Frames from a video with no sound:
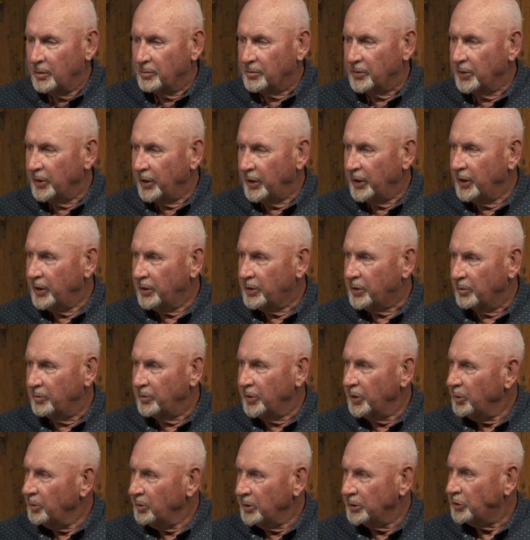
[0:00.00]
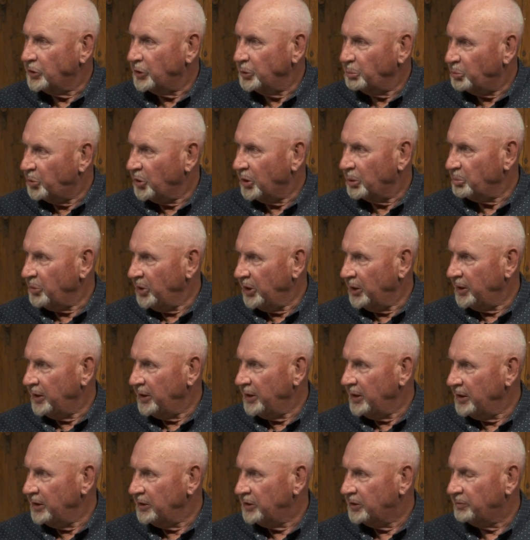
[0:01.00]
for an interview, and she put me at
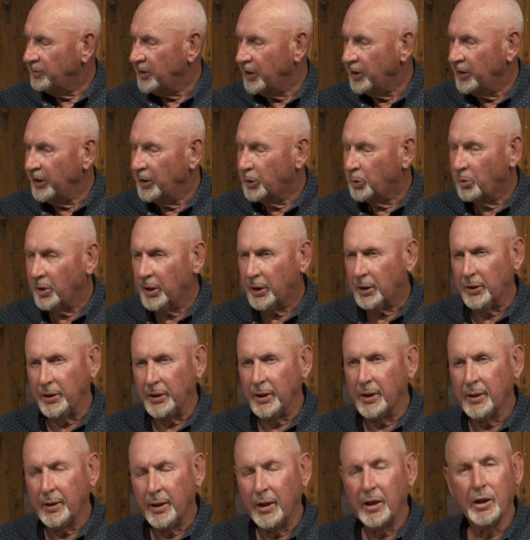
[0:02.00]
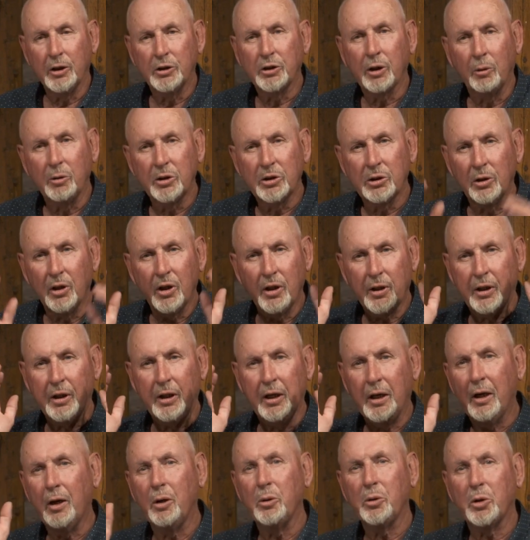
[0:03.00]
ease very quickly. As I was
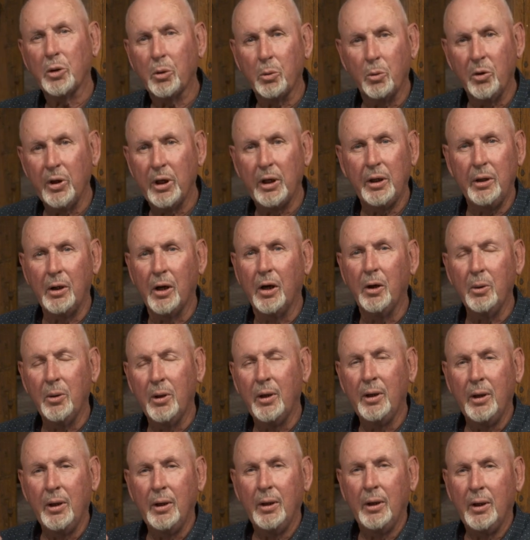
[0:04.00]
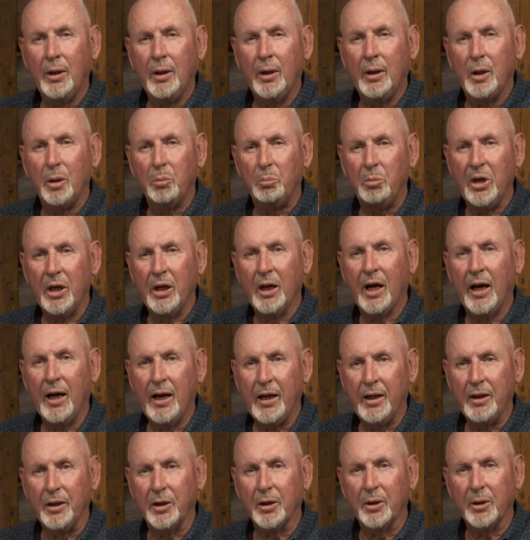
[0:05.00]
looking out the window
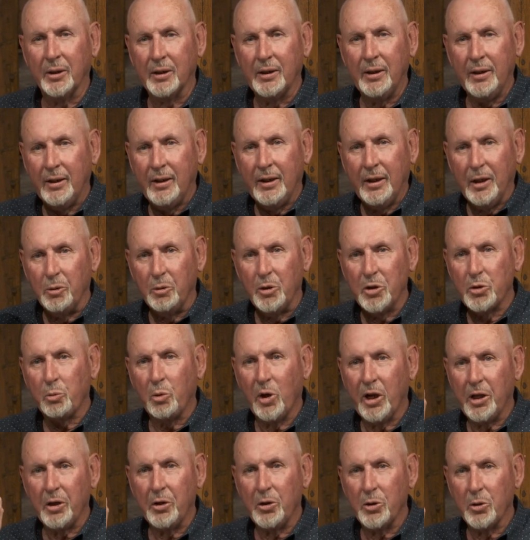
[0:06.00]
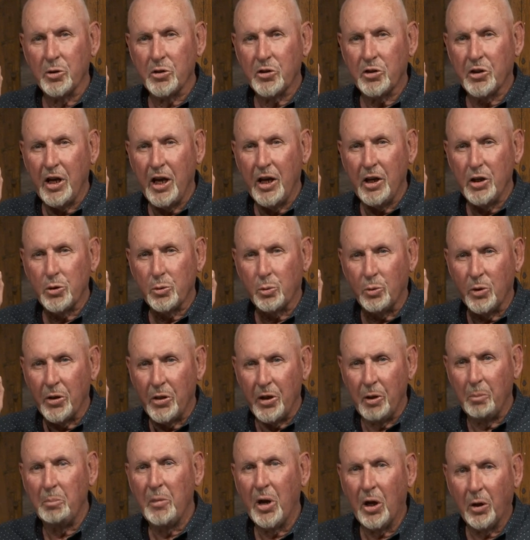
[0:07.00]
behind her, it was one of those days where
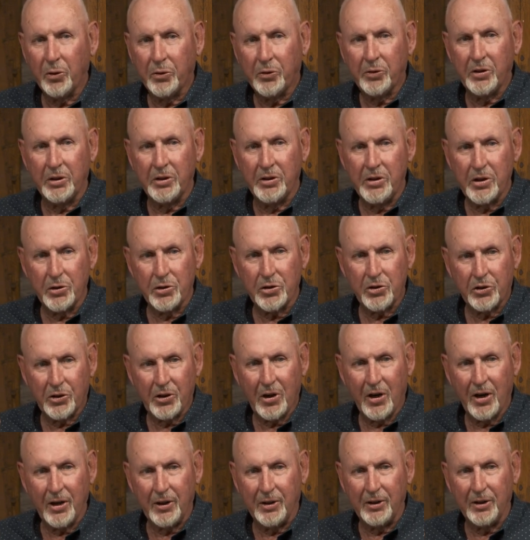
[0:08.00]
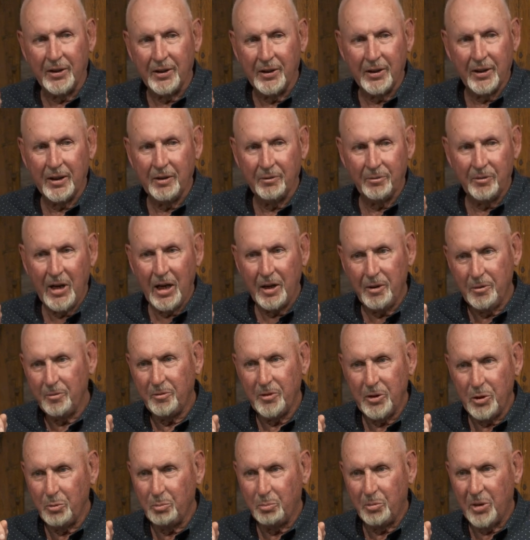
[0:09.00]
the melt had just started. Have any of
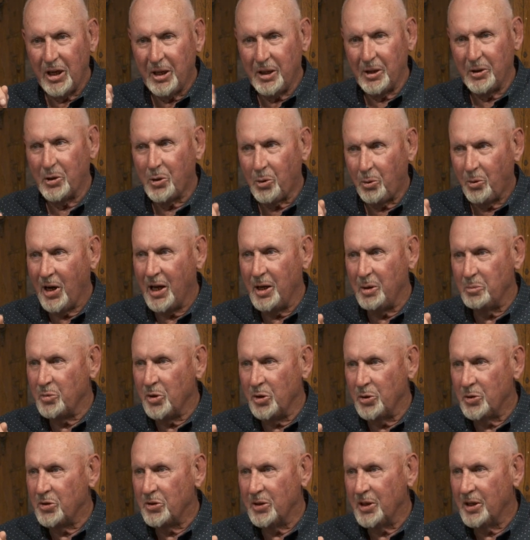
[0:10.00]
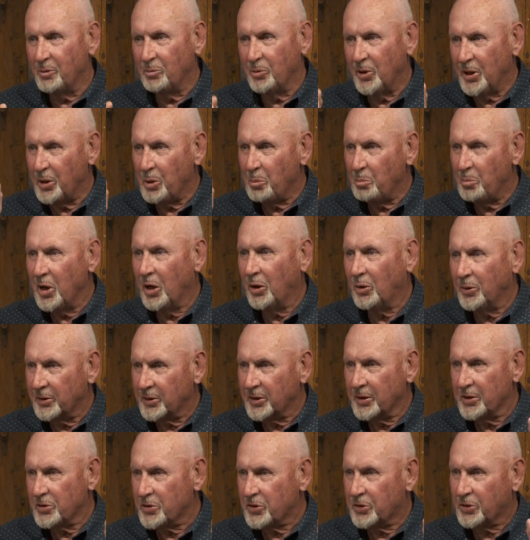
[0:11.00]
you been at the Whyte Museum when the melt
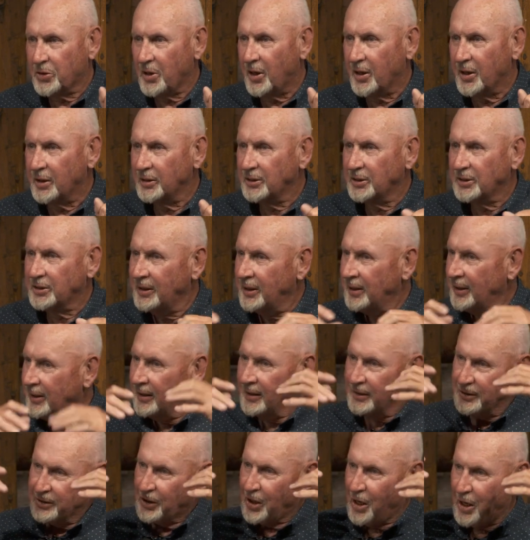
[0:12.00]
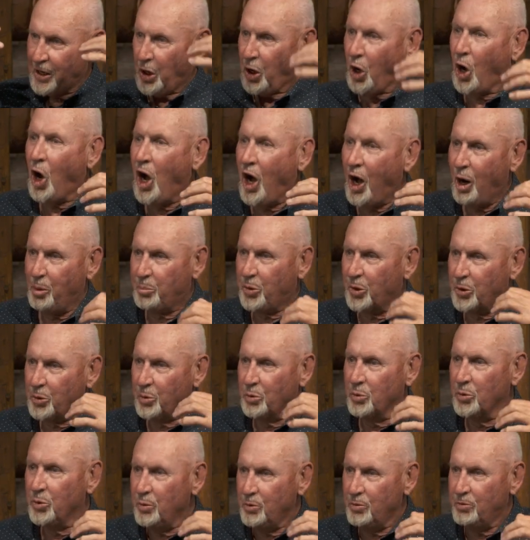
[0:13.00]
just starts? It's got a copper
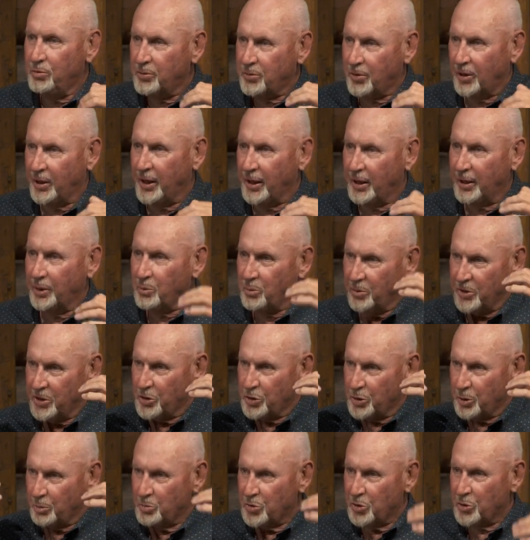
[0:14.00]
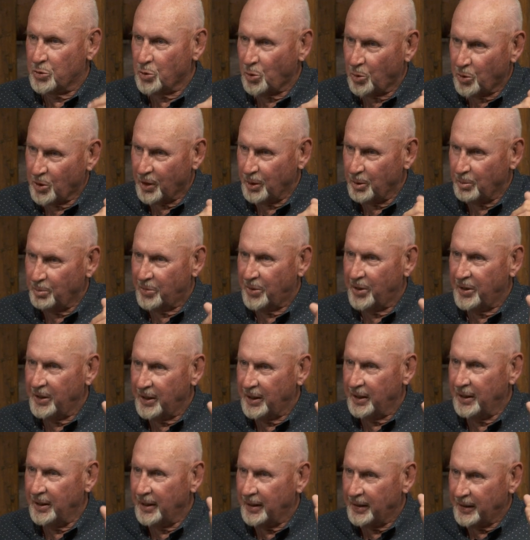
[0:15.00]
roof on it, which absorbed
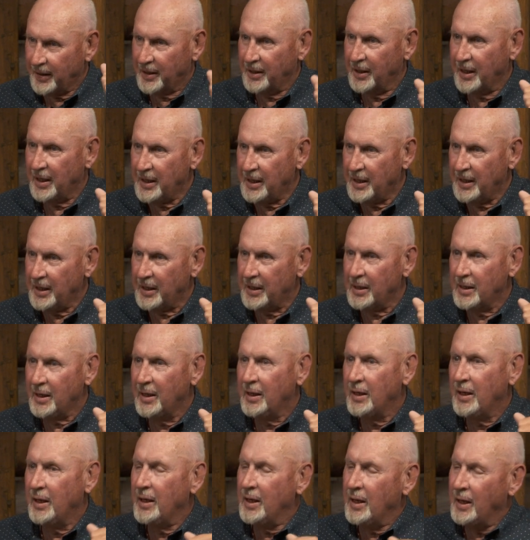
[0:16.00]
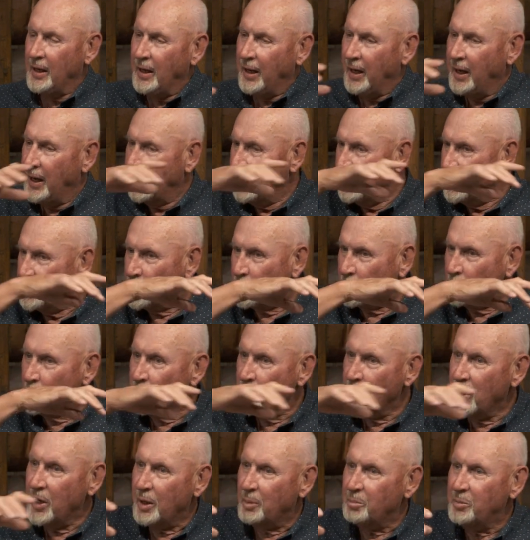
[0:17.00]
the, the heat, and it's
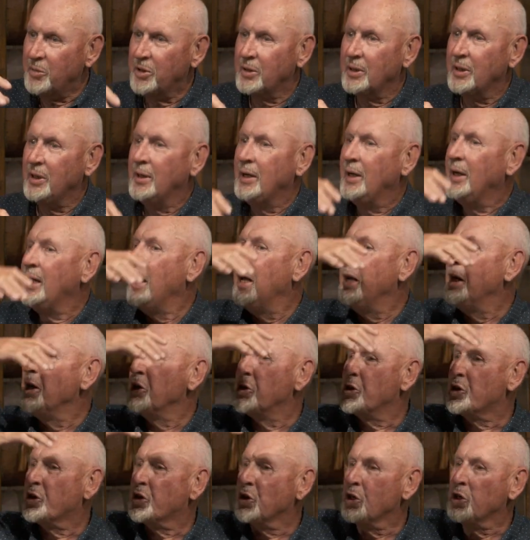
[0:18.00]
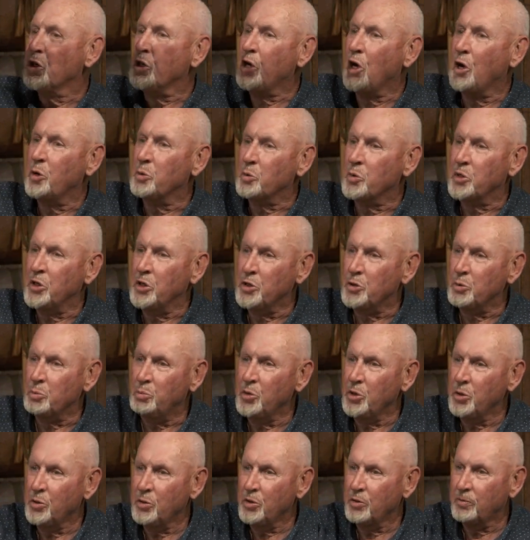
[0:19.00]
ribbed, and it turned out these
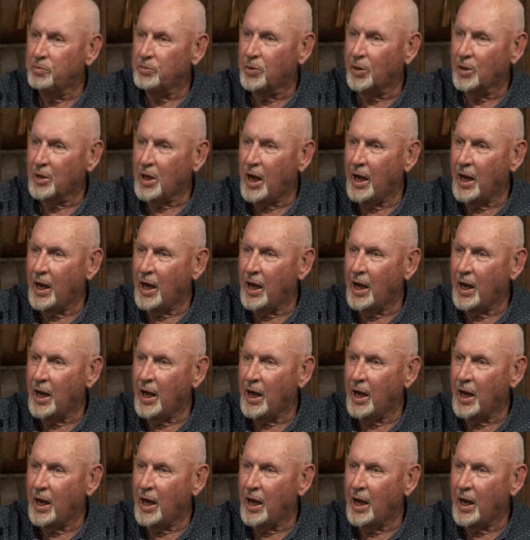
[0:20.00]
beautiful